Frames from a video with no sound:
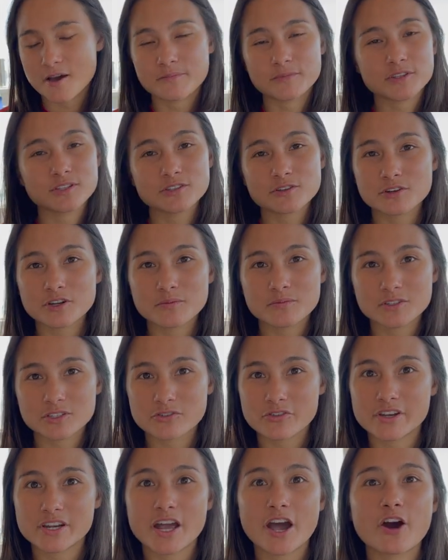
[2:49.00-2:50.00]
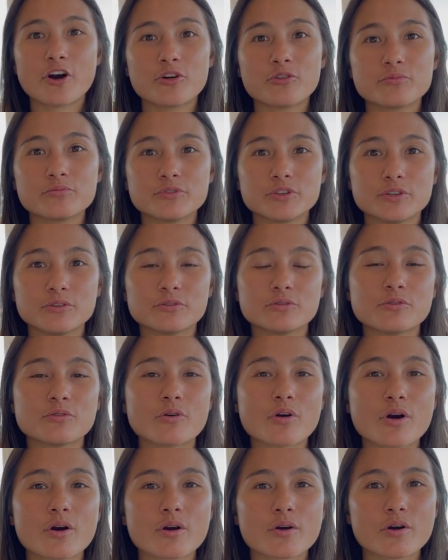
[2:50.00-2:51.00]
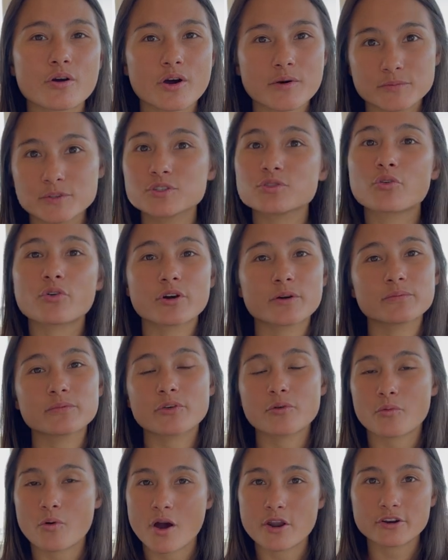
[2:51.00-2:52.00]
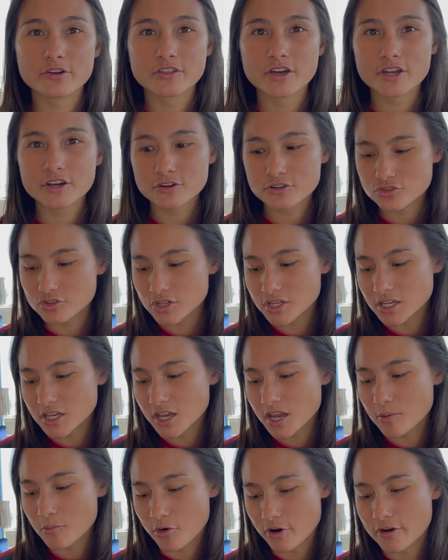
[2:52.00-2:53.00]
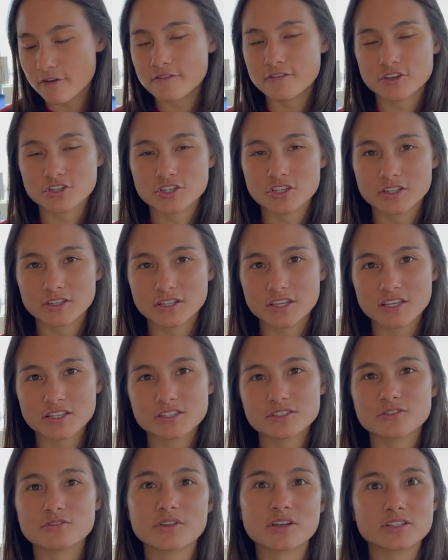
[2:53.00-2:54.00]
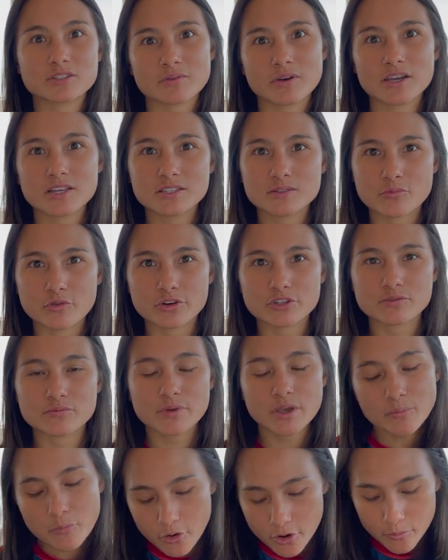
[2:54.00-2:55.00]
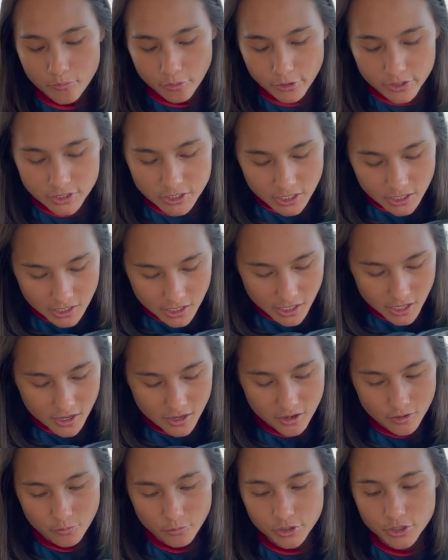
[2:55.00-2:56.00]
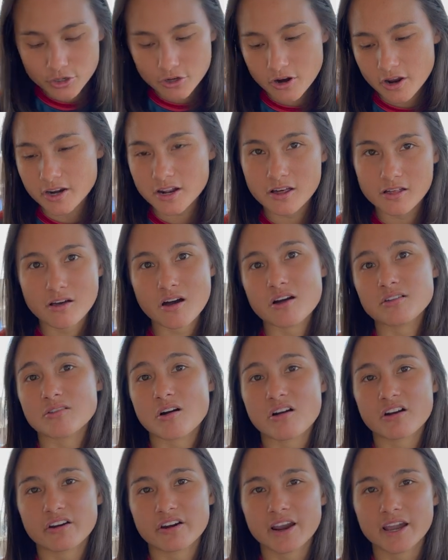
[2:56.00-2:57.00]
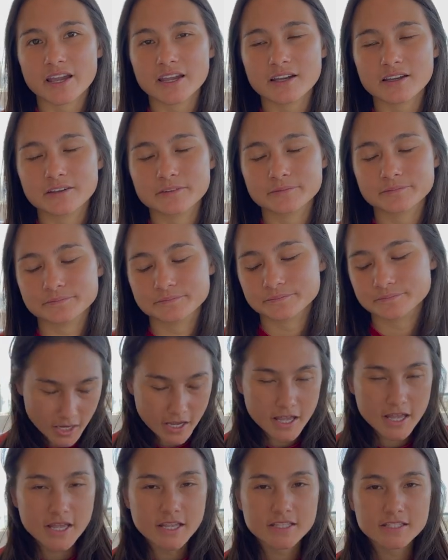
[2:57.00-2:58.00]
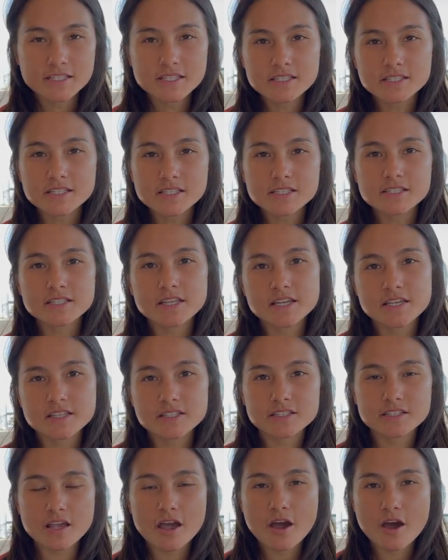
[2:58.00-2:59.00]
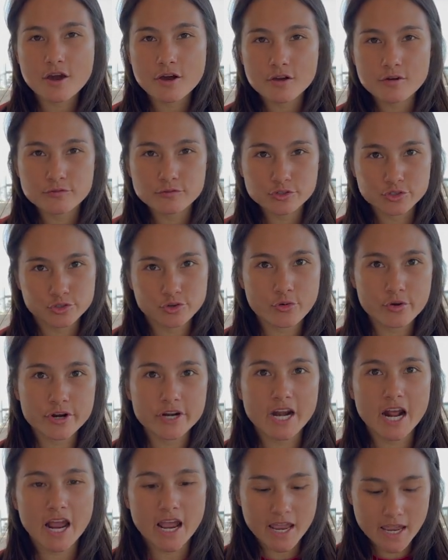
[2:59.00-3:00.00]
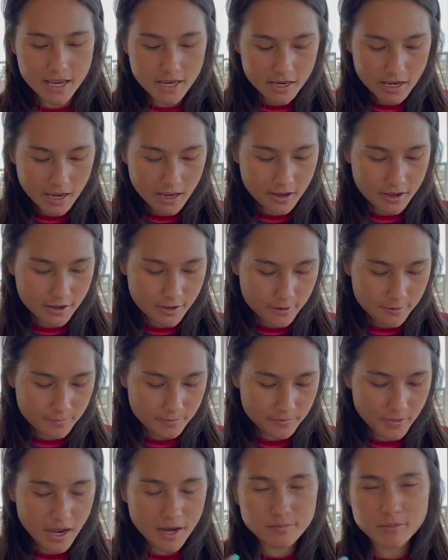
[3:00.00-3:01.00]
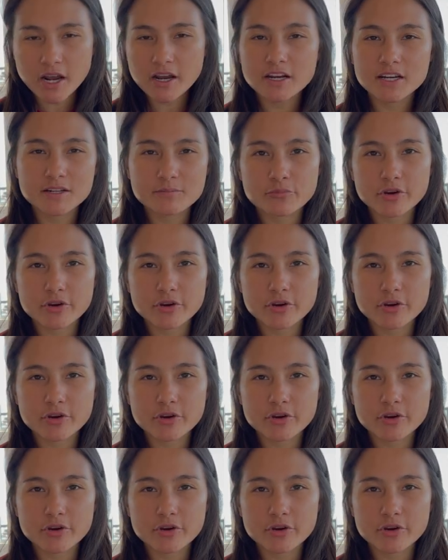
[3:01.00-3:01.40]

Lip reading: Sodium is going to help you absorb the water that you're drinking more efficiently. So that's why it's more important when you're on a longer hike. Since this is a short hike, I'm not gonna